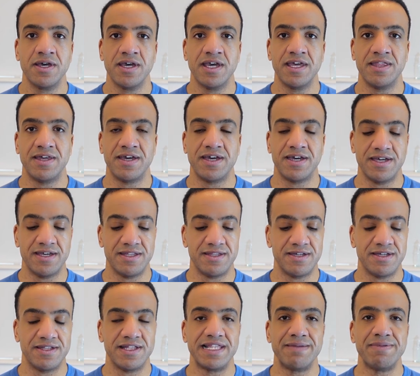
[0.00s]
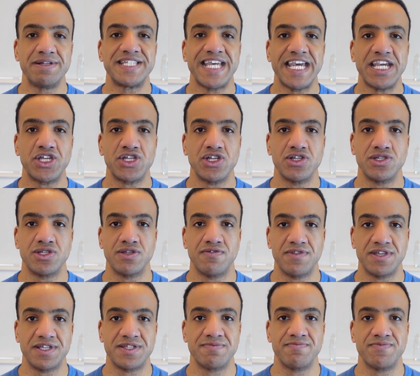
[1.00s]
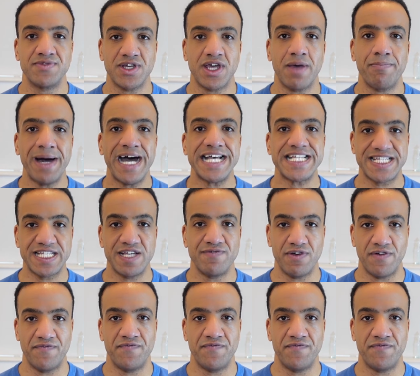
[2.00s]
limitations of the capacity of a